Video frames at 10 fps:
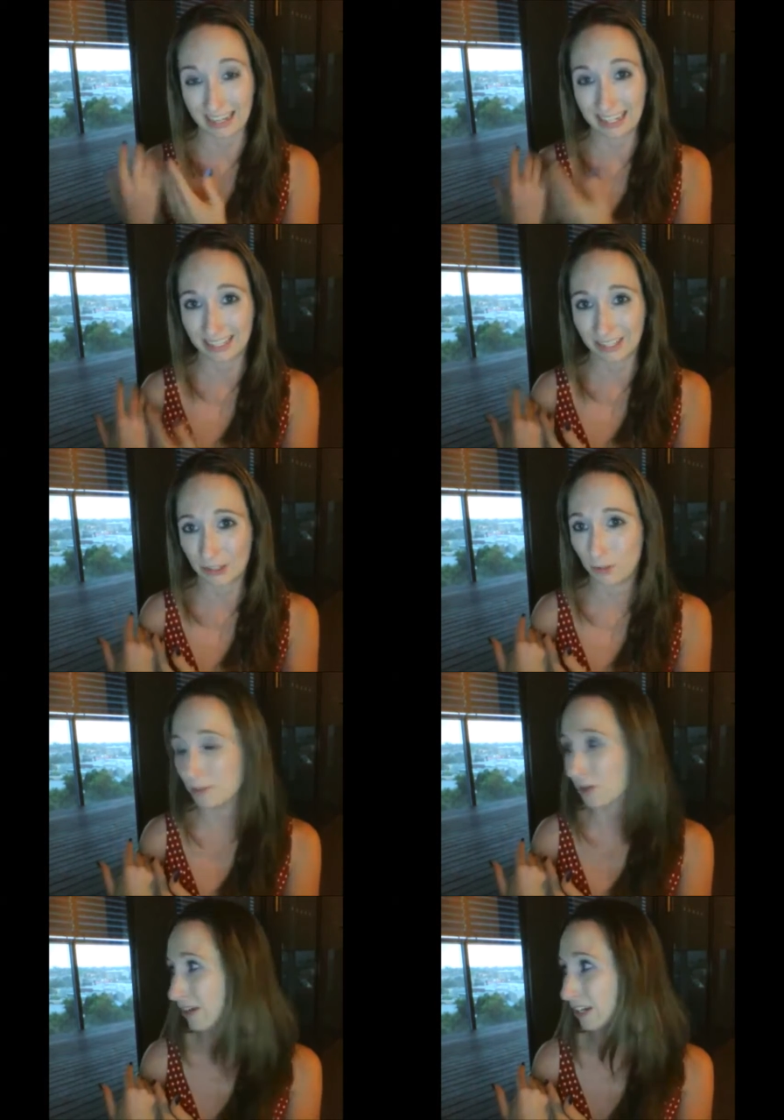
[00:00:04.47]
There is a
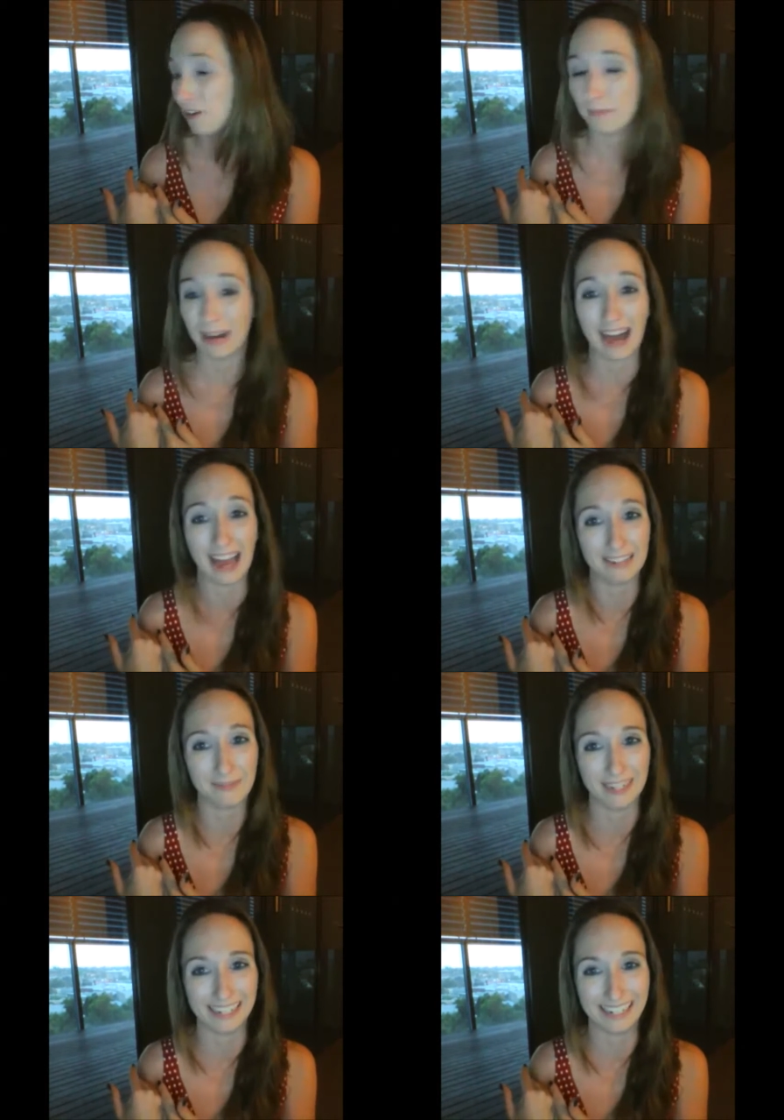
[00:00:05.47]
storm going on
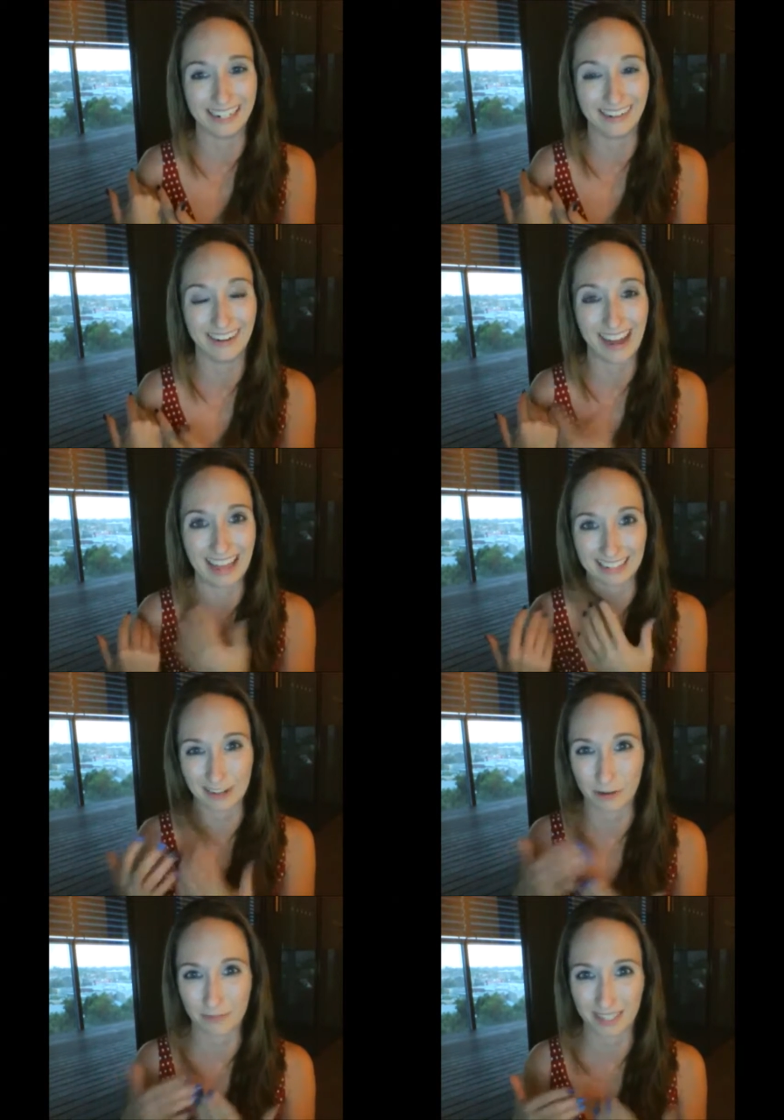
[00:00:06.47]
behind me here and
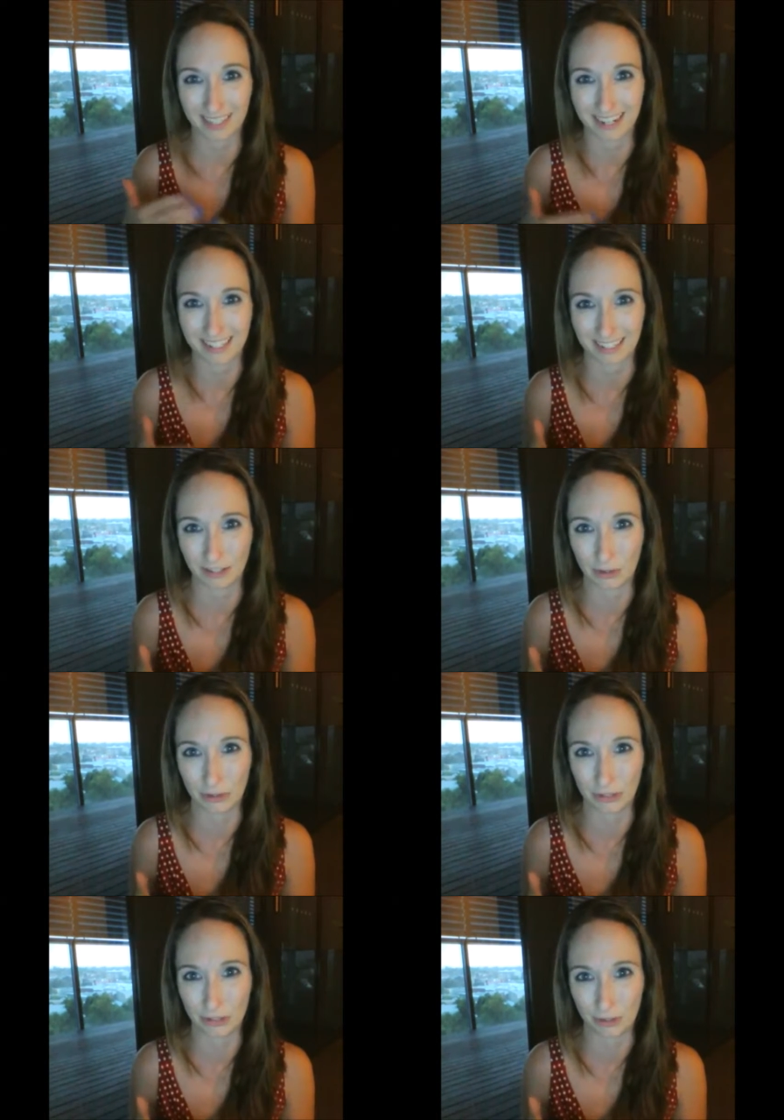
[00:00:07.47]
I hope that doesn't
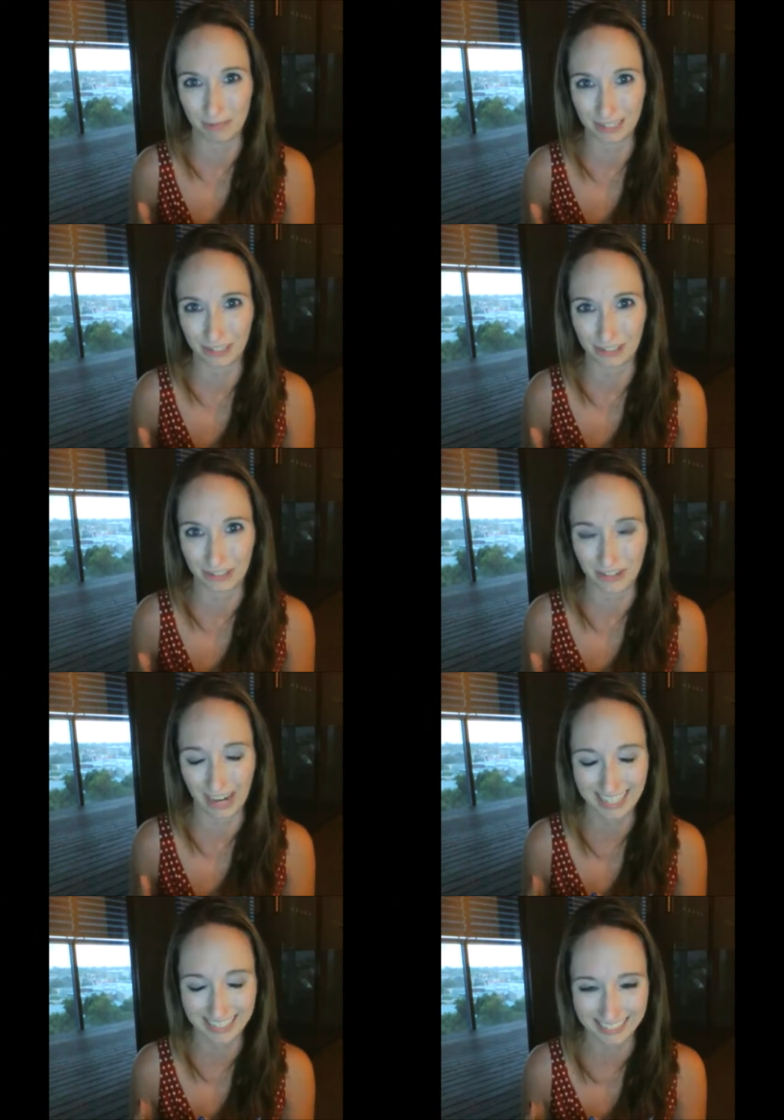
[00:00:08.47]
cause too much
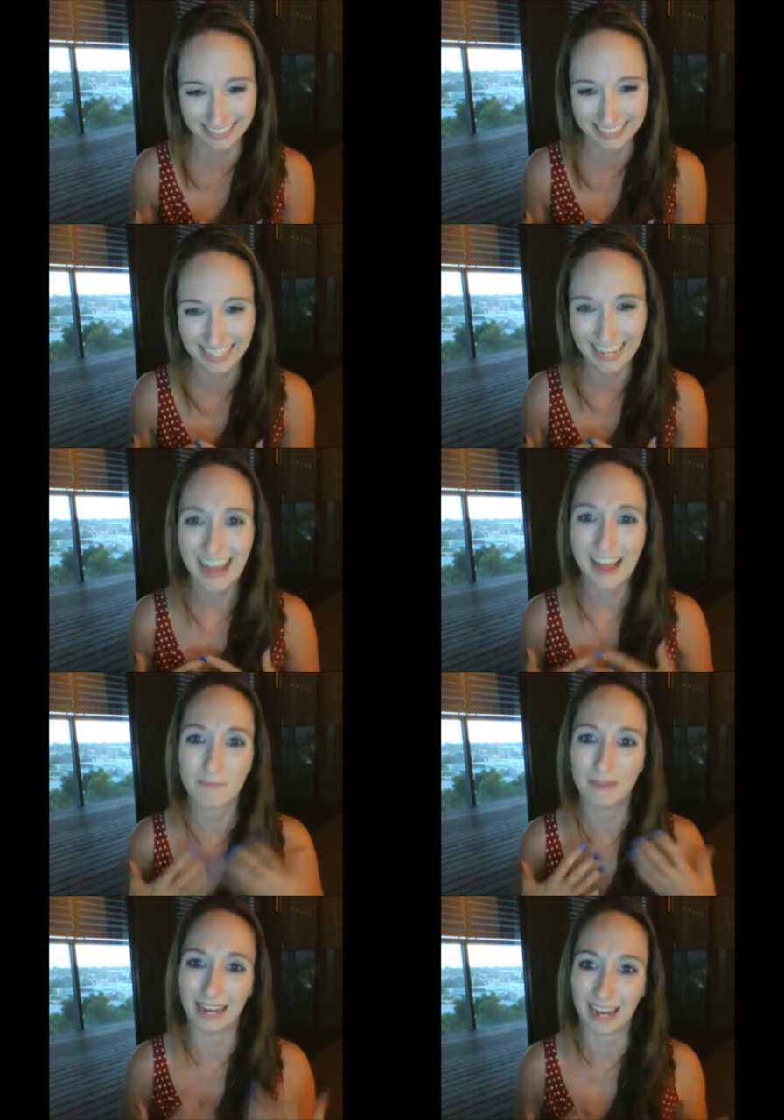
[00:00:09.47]
distraction,
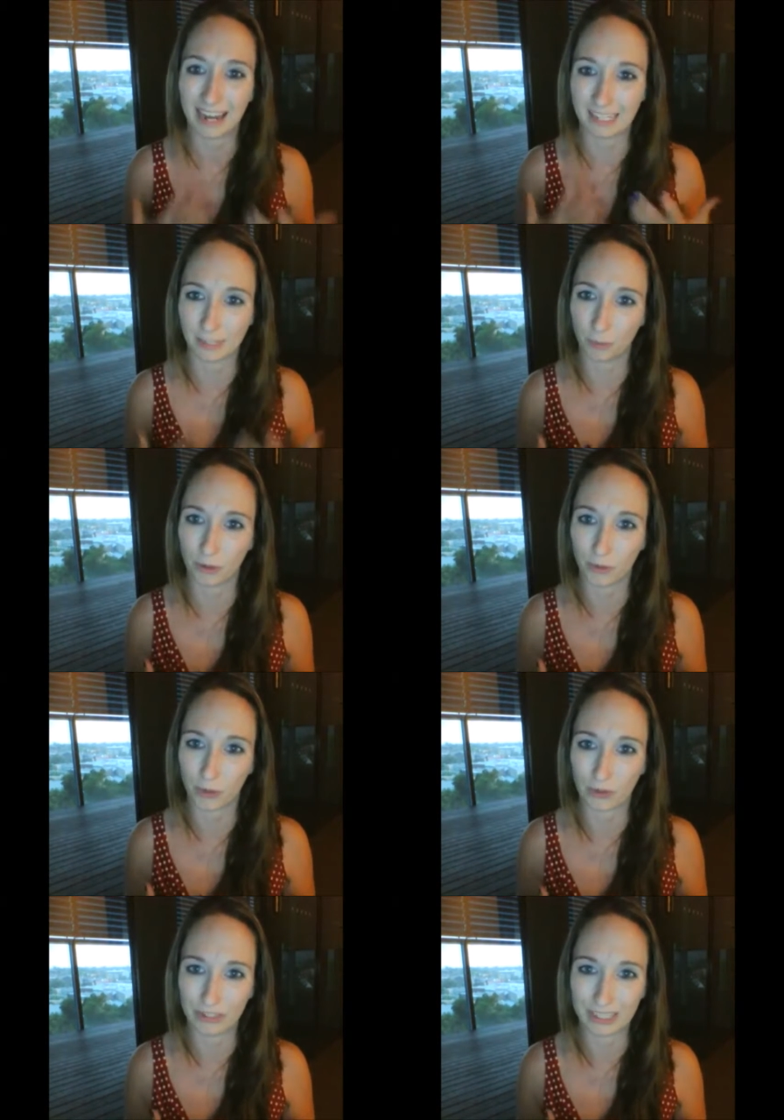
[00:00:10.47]
but I did want to
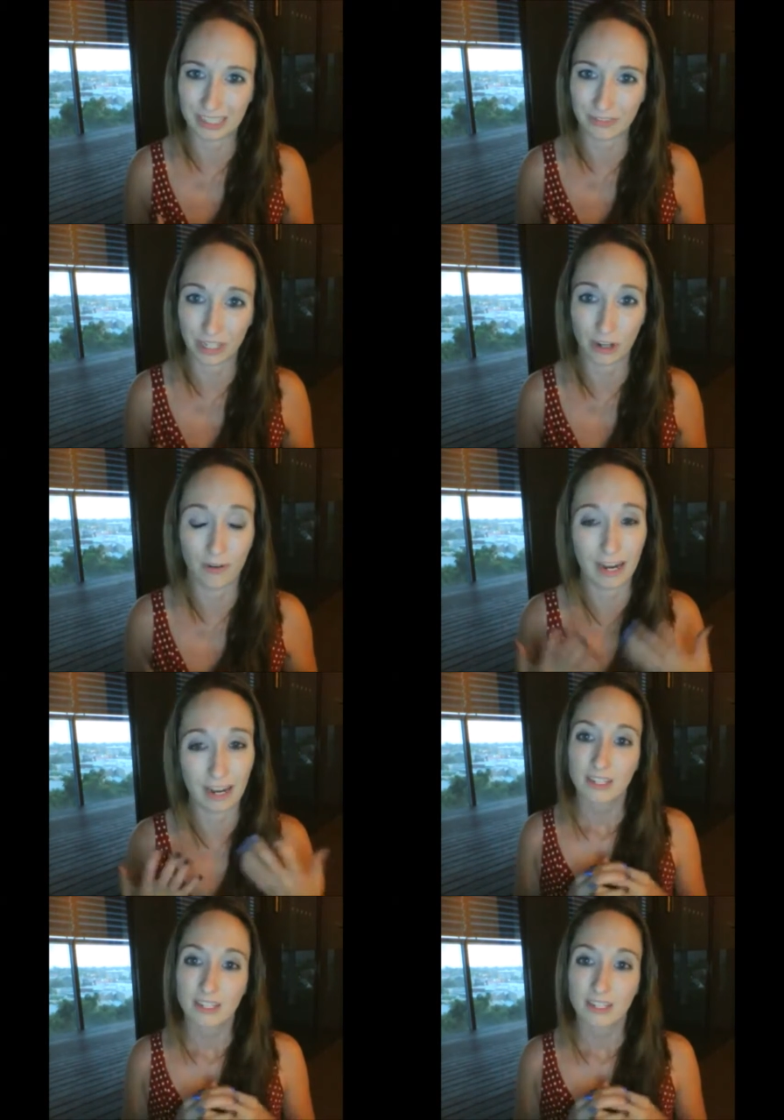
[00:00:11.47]
record this video.